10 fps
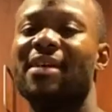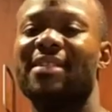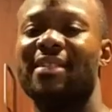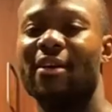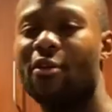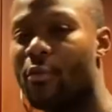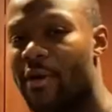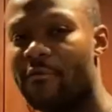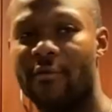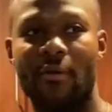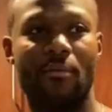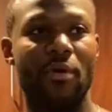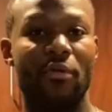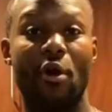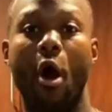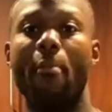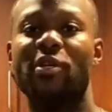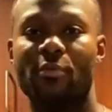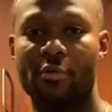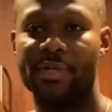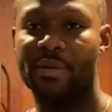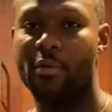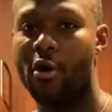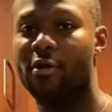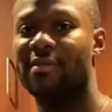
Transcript: steer away from the garbage protein bars